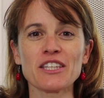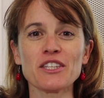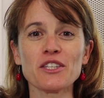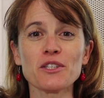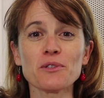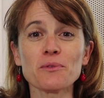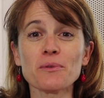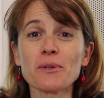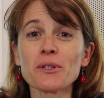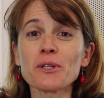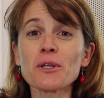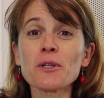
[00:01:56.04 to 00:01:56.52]

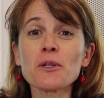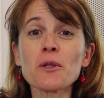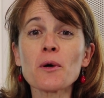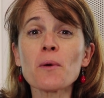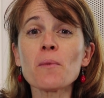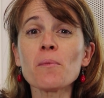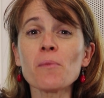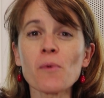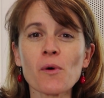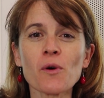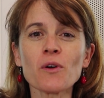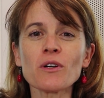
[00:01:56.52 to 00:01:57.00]
You want to
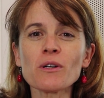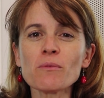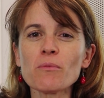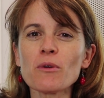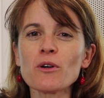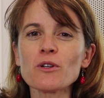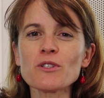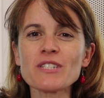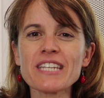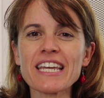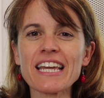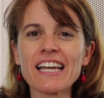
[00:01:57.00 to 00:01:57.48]
know more
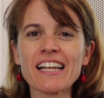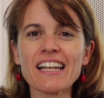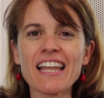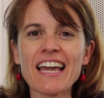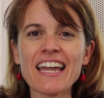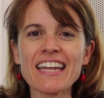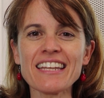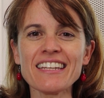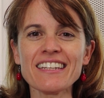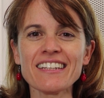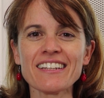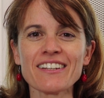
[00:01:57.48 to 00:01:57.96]
about
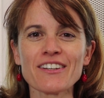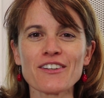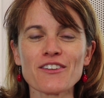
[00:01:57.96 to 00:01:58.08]
airline?